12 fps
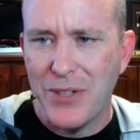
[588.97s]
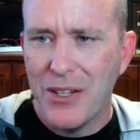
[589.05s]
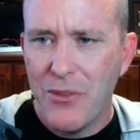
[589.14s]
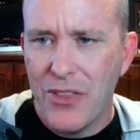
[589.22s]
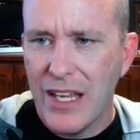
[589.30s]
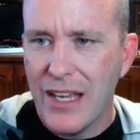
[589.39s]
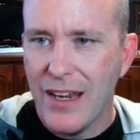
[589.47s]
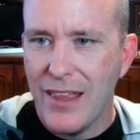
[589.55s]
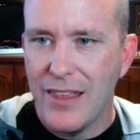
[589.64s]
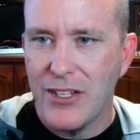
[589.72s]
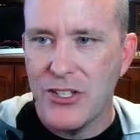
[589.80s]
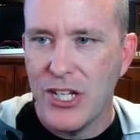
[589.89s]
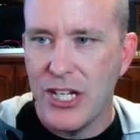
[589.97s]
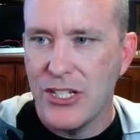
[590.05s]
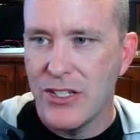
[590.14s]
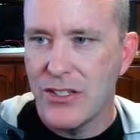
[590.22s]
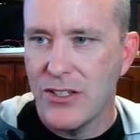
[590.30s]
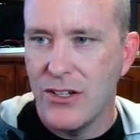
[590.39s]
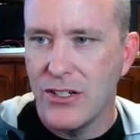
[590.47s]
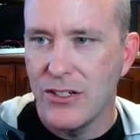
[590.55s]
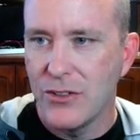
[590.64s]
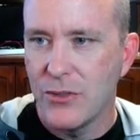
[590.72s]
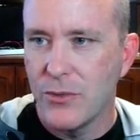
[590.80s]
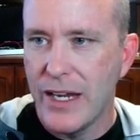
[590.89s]
I don't think anything changes on
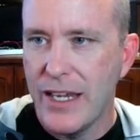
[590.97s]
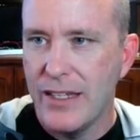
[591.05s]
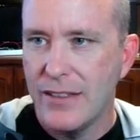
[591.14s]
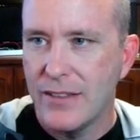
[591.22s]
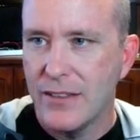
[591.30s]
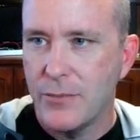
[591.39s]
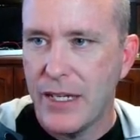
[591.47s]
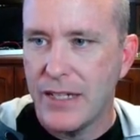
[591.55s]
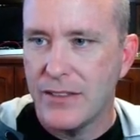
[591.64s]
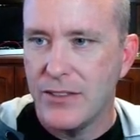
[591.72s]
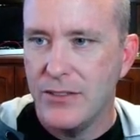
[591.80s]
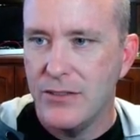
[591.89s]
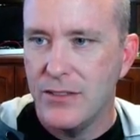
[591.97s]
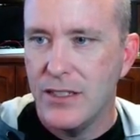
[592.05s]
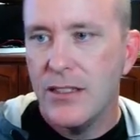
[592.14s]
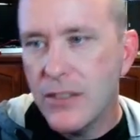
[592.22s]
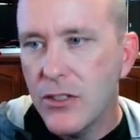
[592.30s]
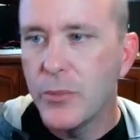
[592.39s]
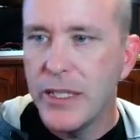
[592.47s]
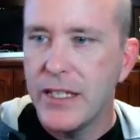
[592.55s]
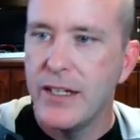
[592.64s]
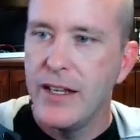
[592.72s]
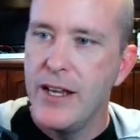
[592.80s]
arrays on pass 2. Oh, a little bit.